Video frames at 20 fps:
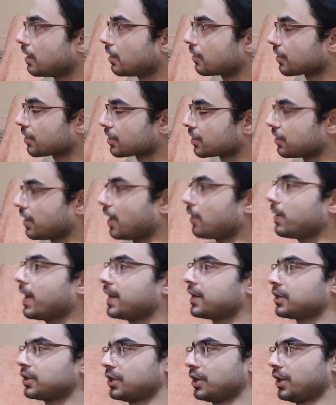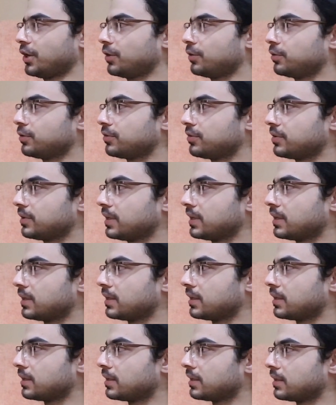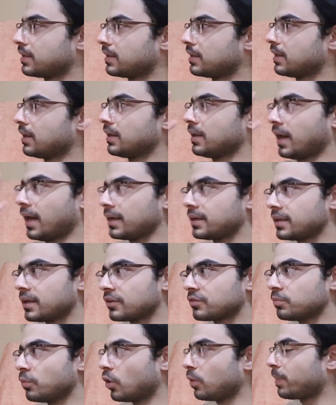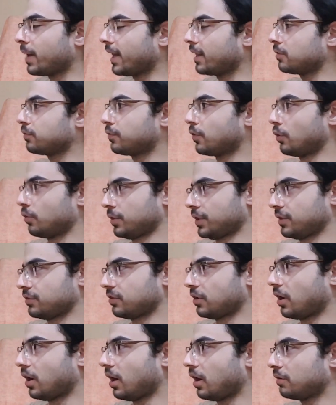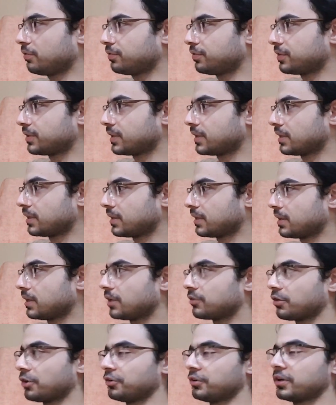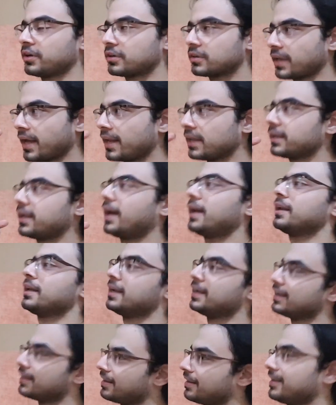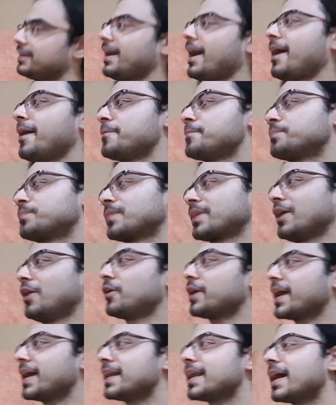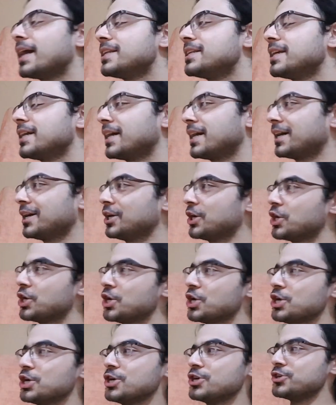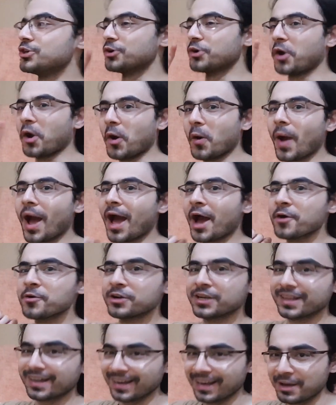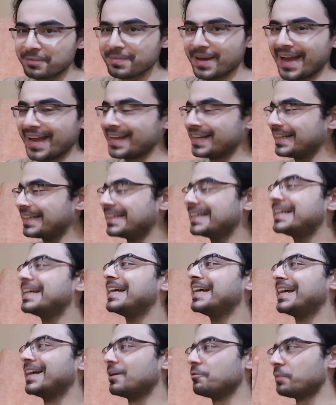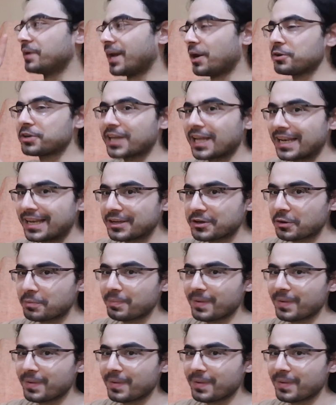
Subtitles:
Okay, so now Ander knows. Nadia's mobile phone is off. He's going to tell Nadia. Yeah, Okay, Nadia, you go out clubbing without telling your